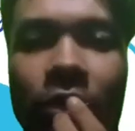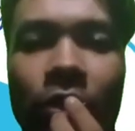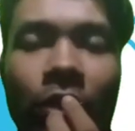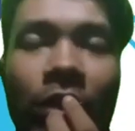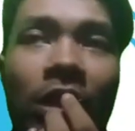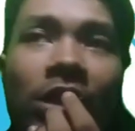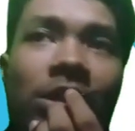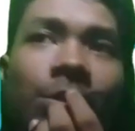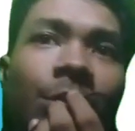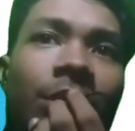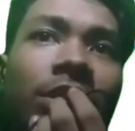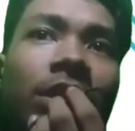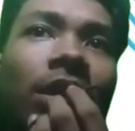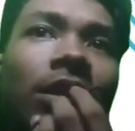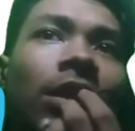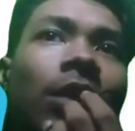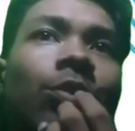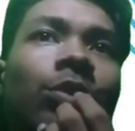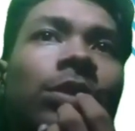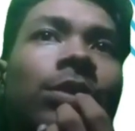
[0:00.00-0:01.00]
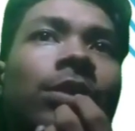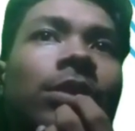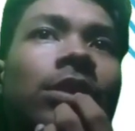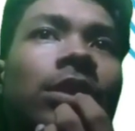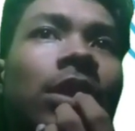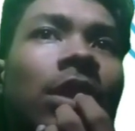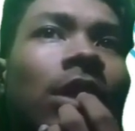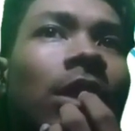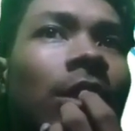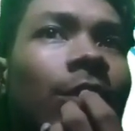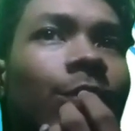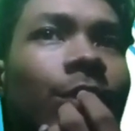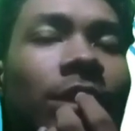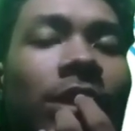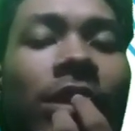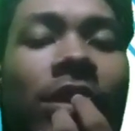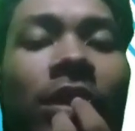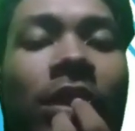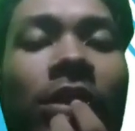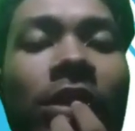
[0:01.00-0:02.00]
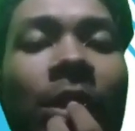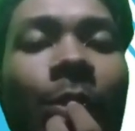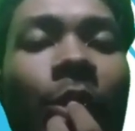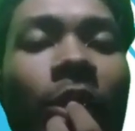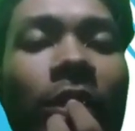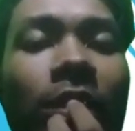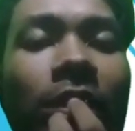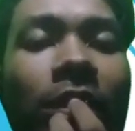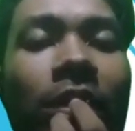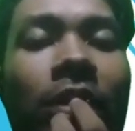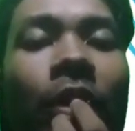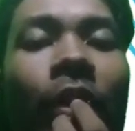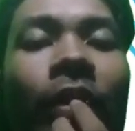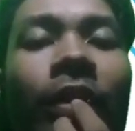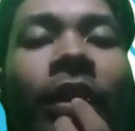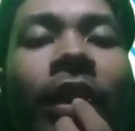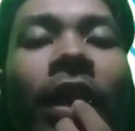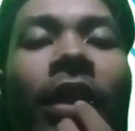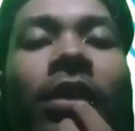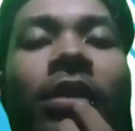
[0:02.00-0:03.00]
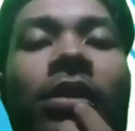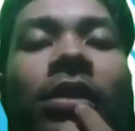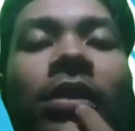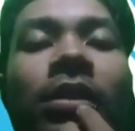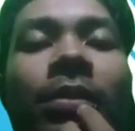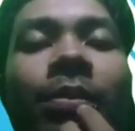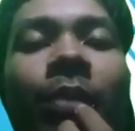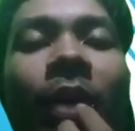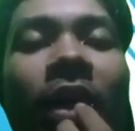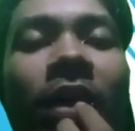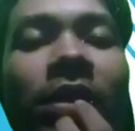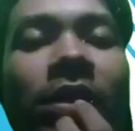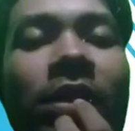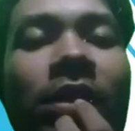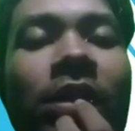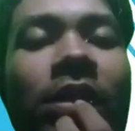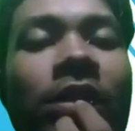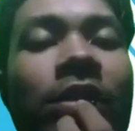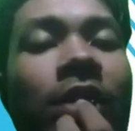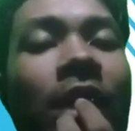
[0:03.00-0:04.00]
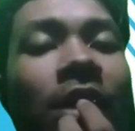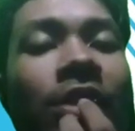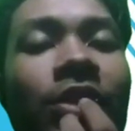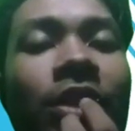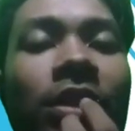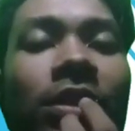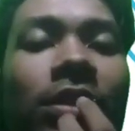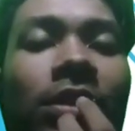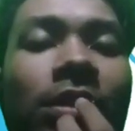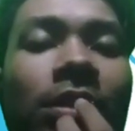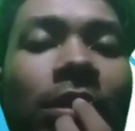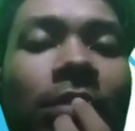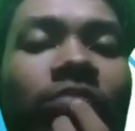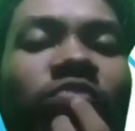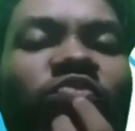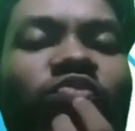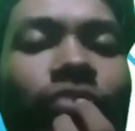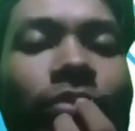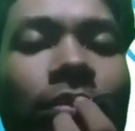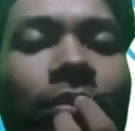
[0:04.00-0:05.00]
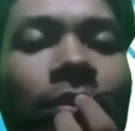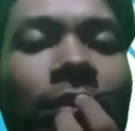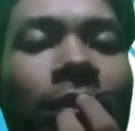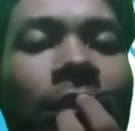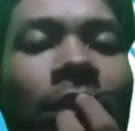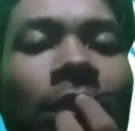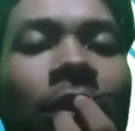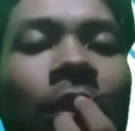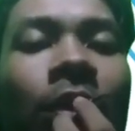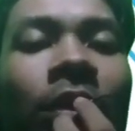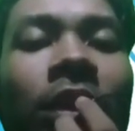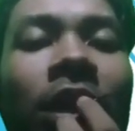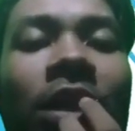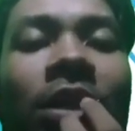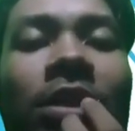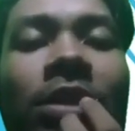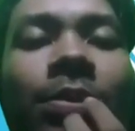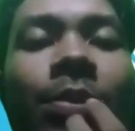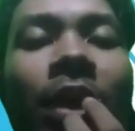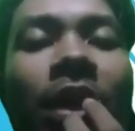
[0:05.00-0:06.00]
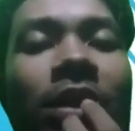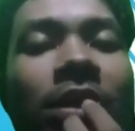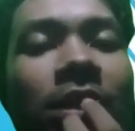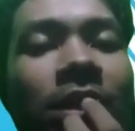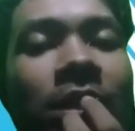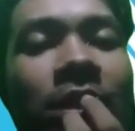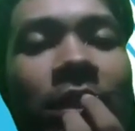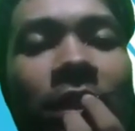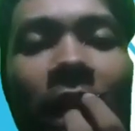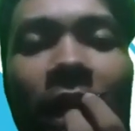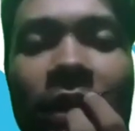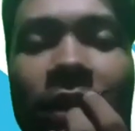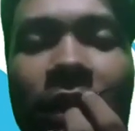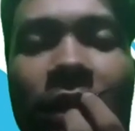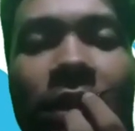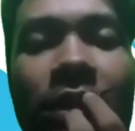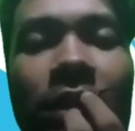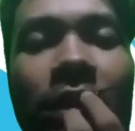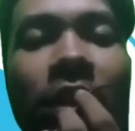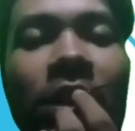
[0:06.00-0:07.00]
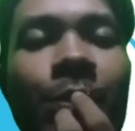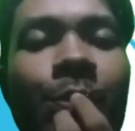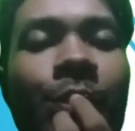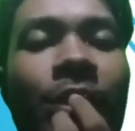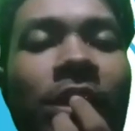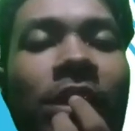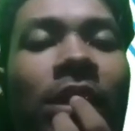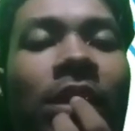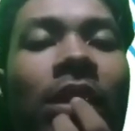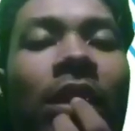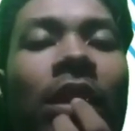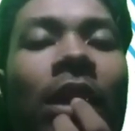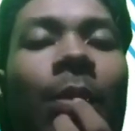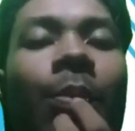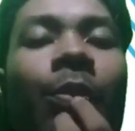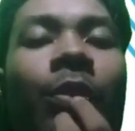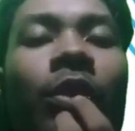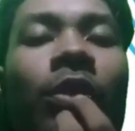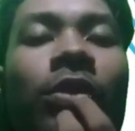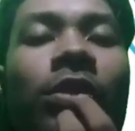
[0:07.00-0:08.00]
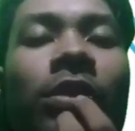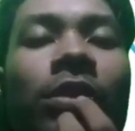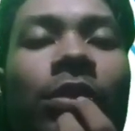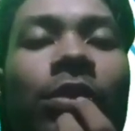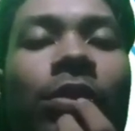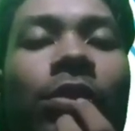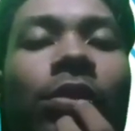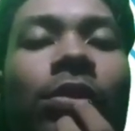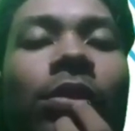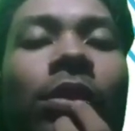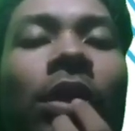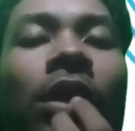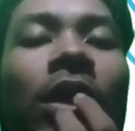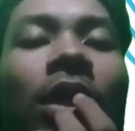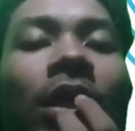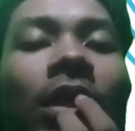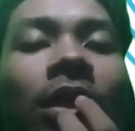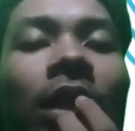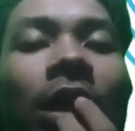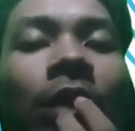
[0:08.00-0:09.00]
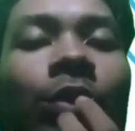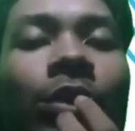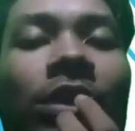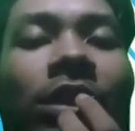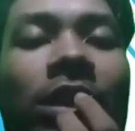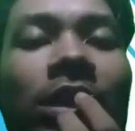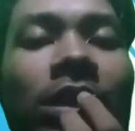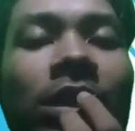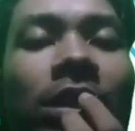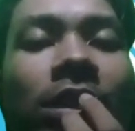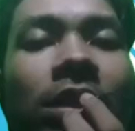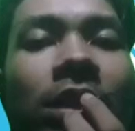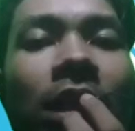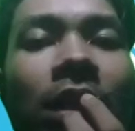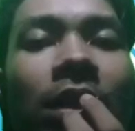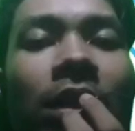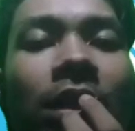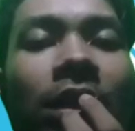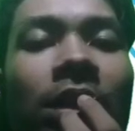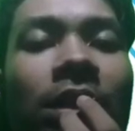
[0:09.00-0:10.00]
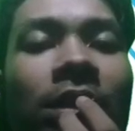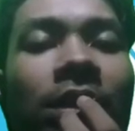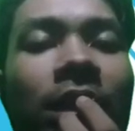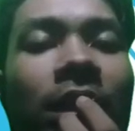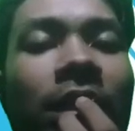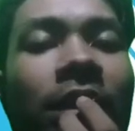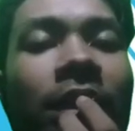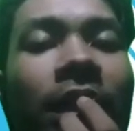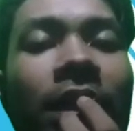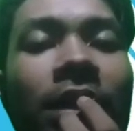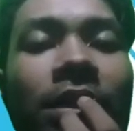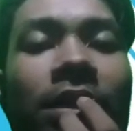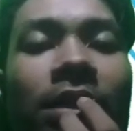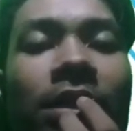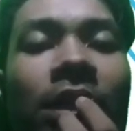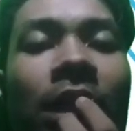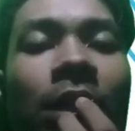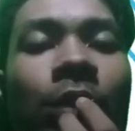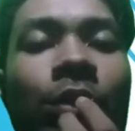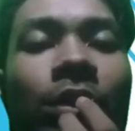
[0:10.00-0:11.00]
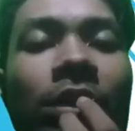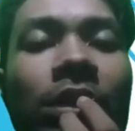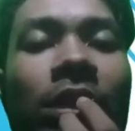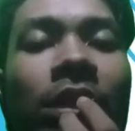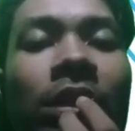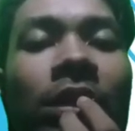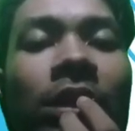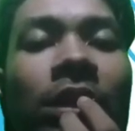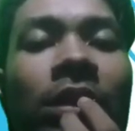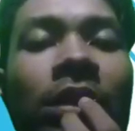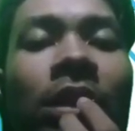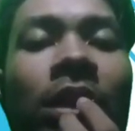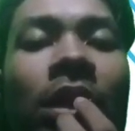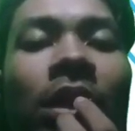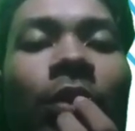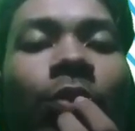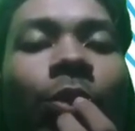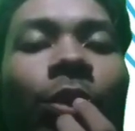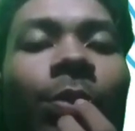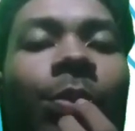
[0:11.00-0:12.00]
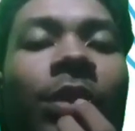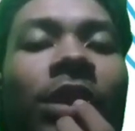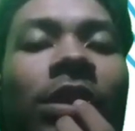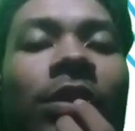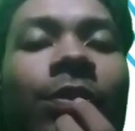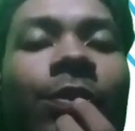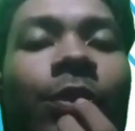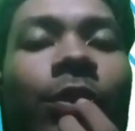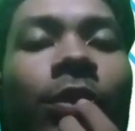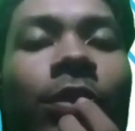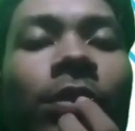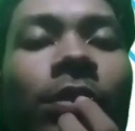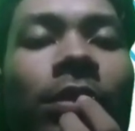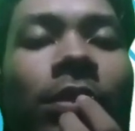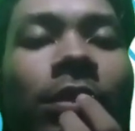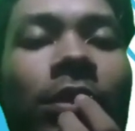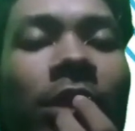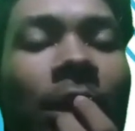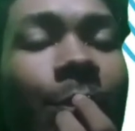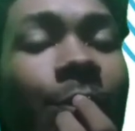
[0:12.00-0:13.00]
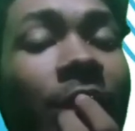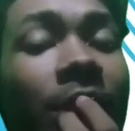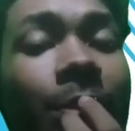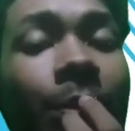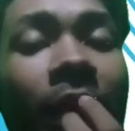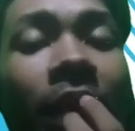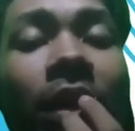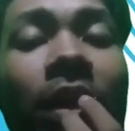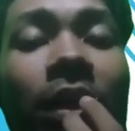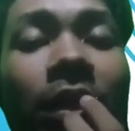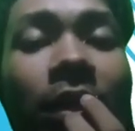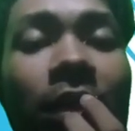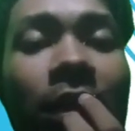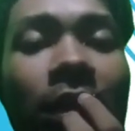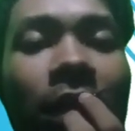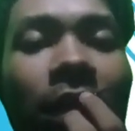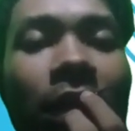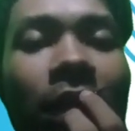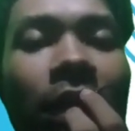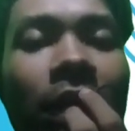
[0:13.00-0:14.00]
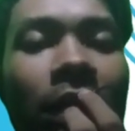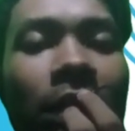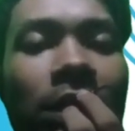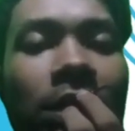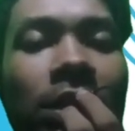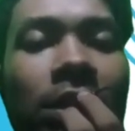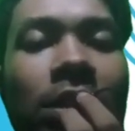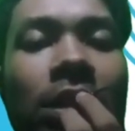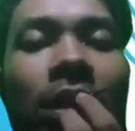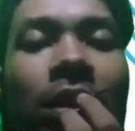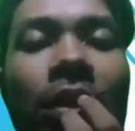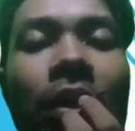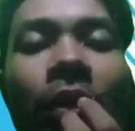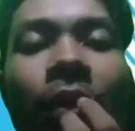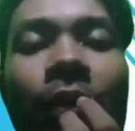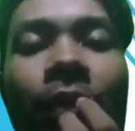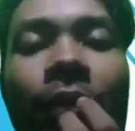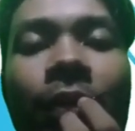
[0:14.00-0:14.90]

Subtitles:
So next material we will discuss about content-based instructions. Content-based instructions represent an approach to language teaching that integrates language learning with meaningful subject matter. Instead of